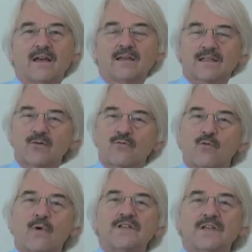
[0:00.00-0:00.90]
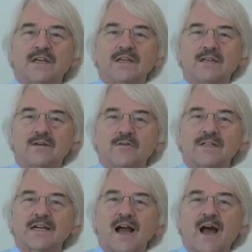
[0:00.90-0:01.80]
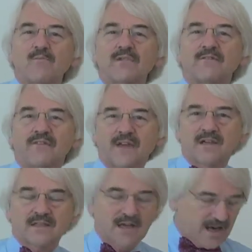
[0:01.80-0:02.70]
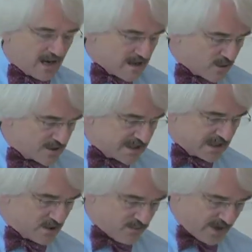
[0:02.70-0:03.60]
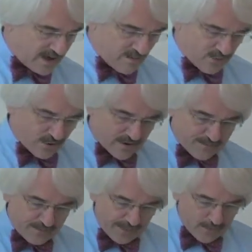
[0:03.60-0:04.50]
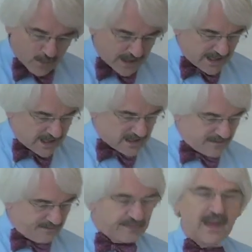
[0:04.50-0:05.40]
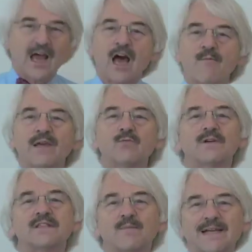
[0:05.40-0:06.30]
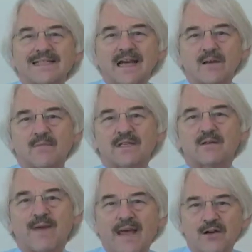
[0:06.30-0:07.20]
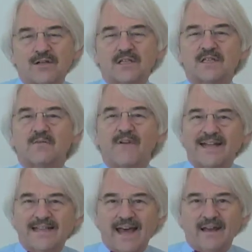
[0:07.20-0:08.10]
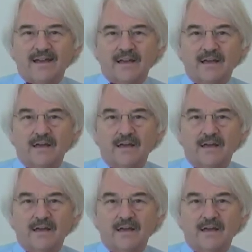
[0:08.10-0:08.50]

So what you need to do is a couple of things, and those things are really important. One is, come in with some excitement, some energy, some vitality.